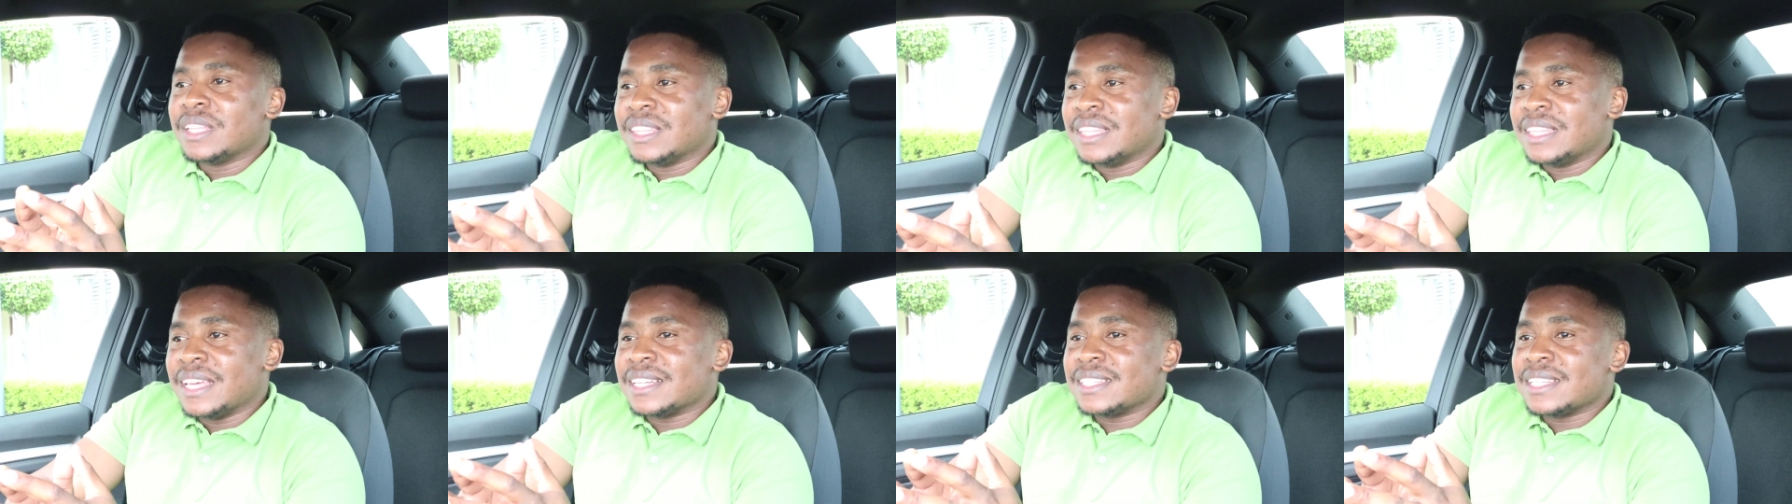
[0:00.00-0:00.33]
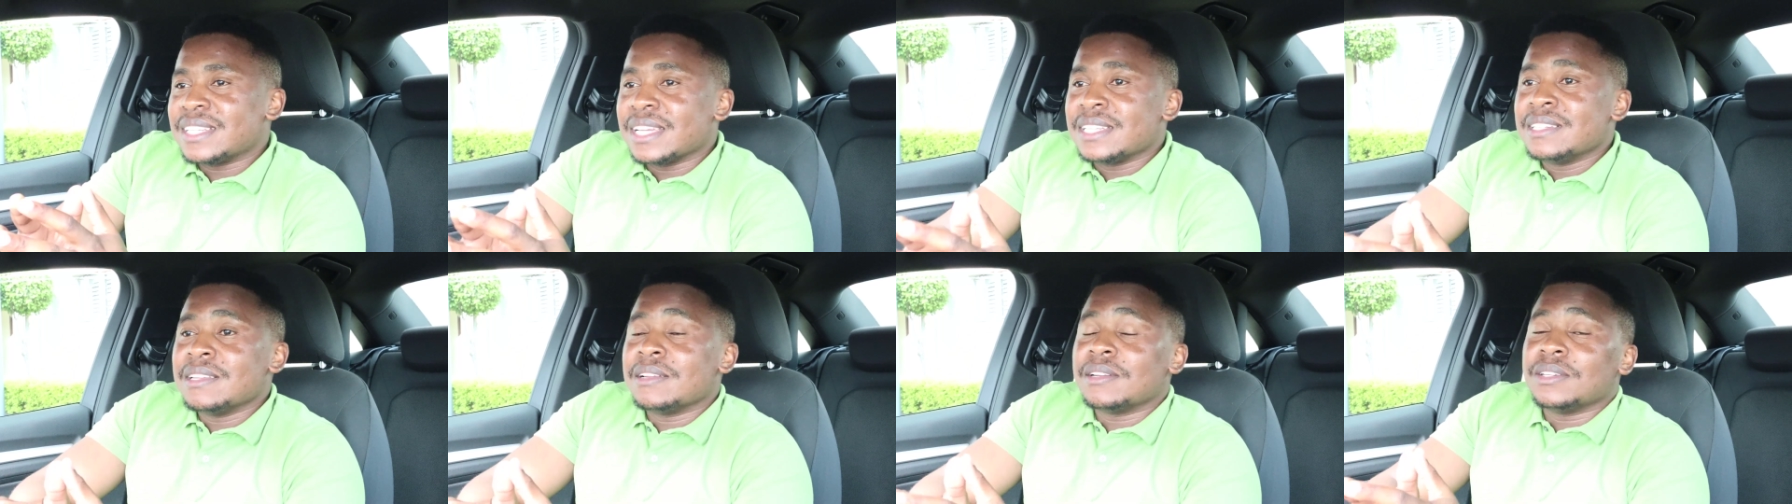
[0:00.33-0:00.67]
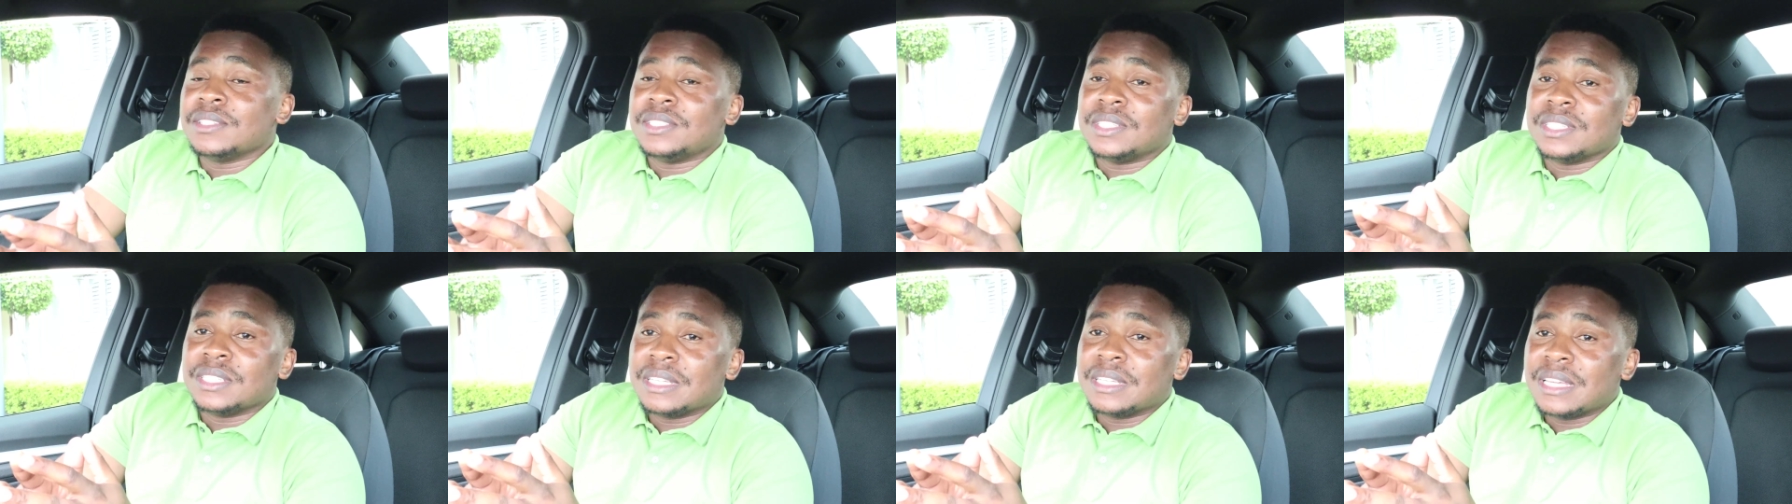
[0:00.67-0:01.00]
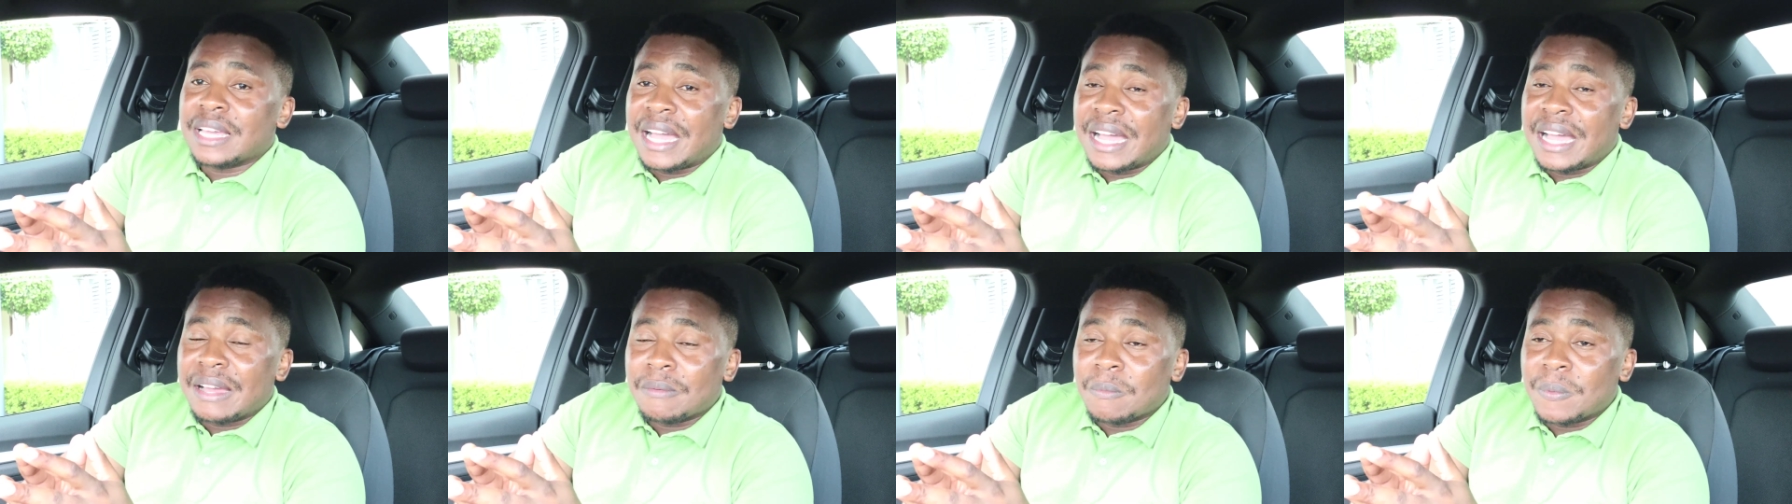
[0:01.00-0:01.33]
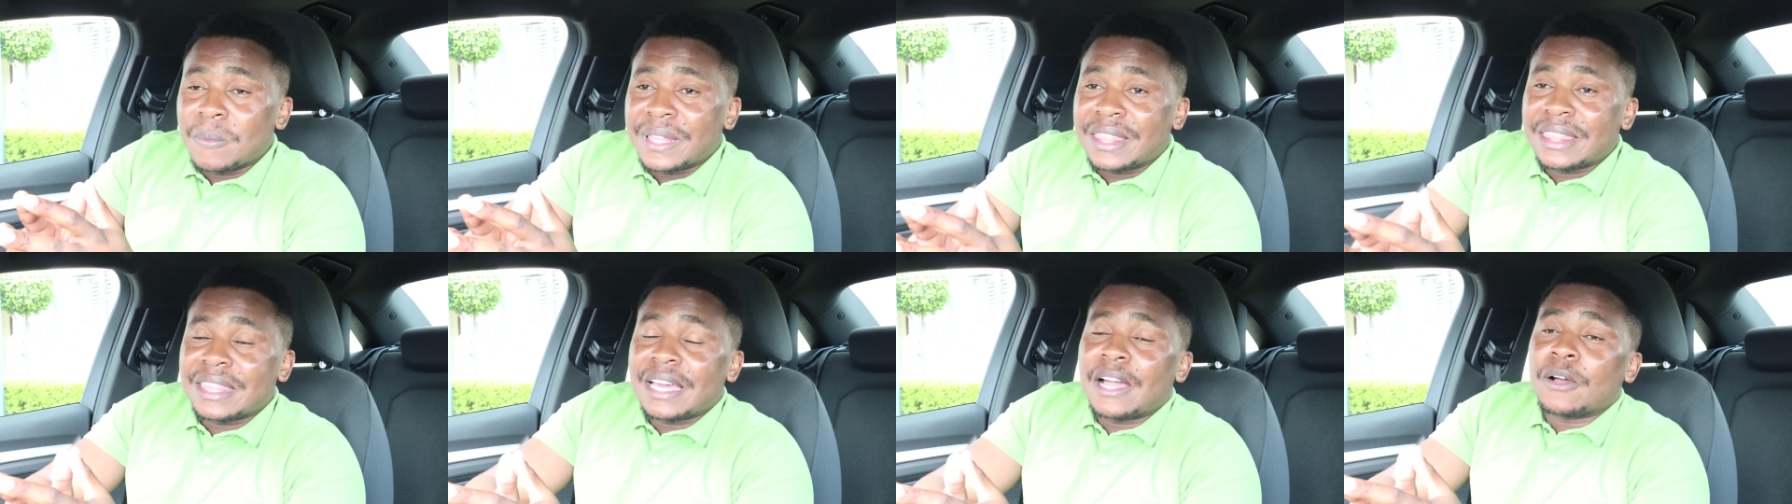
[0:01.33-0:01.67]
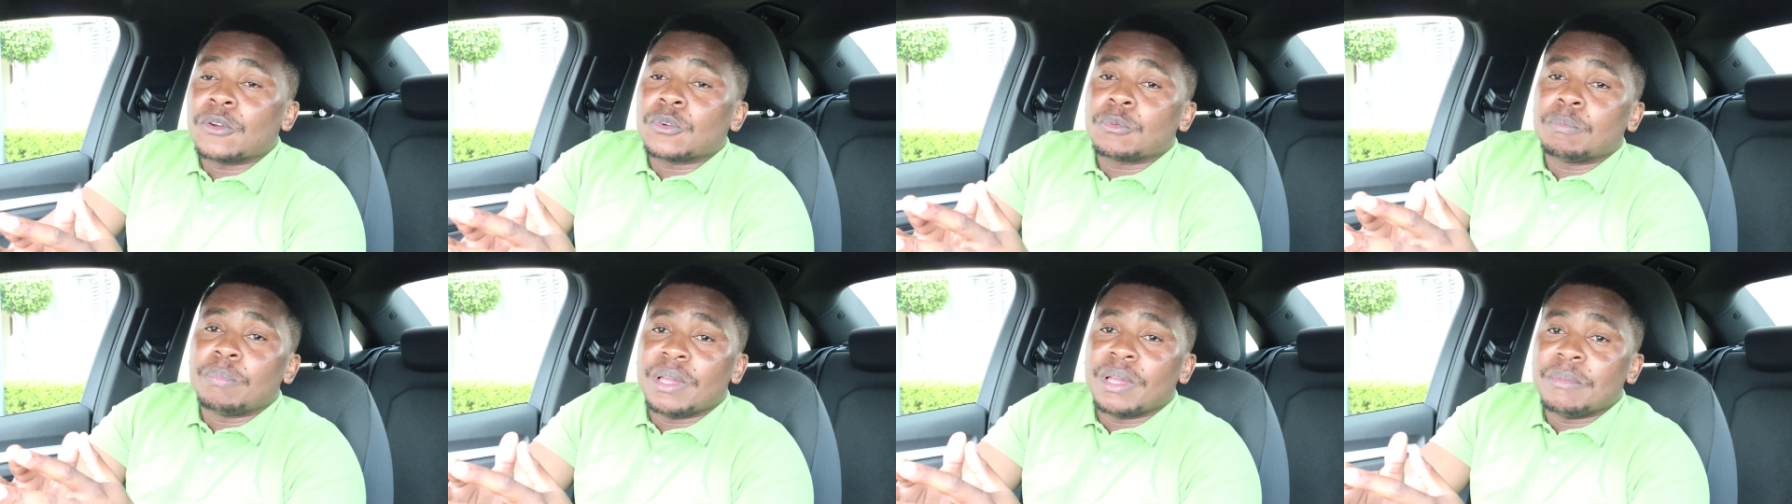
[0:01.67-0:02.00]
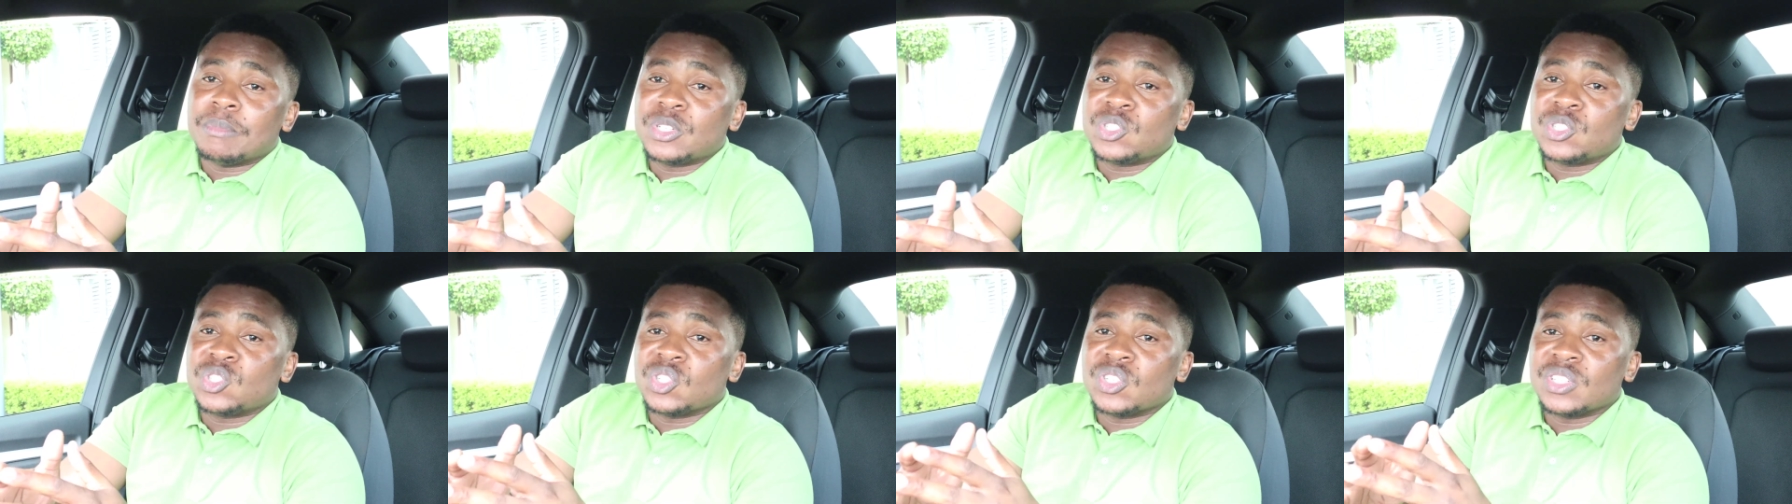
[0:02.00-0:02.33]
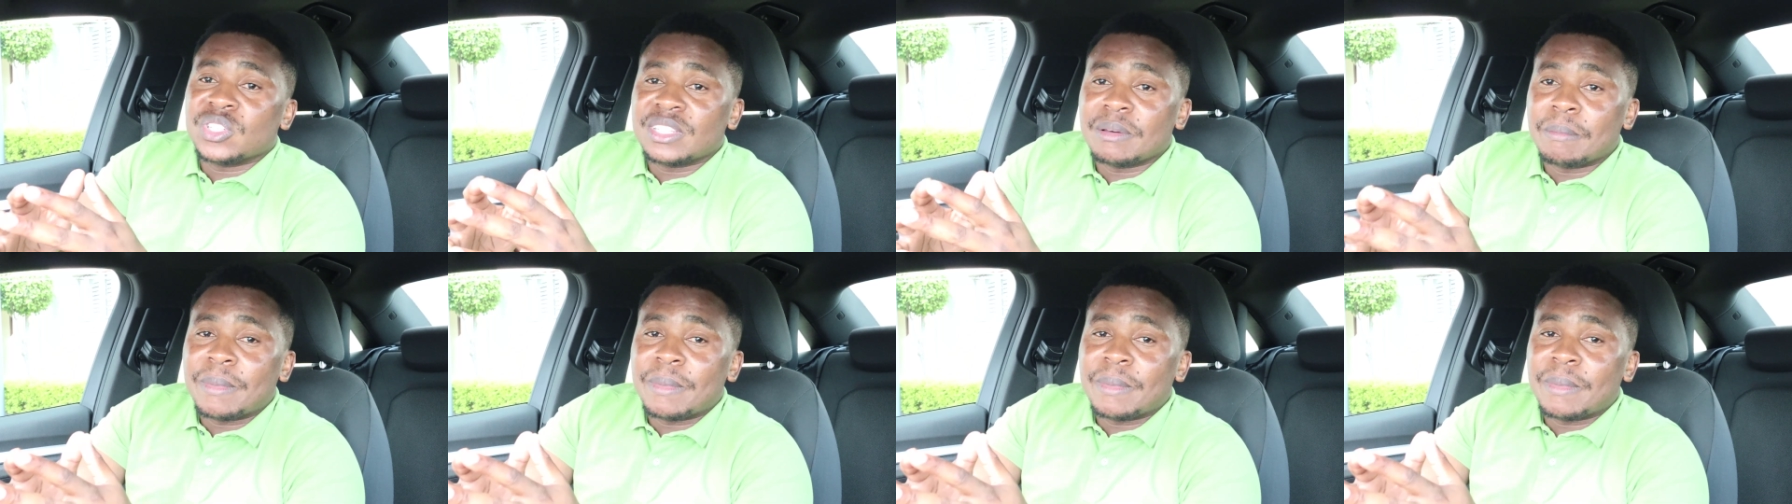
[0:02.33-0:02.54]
their technology uh, without permission,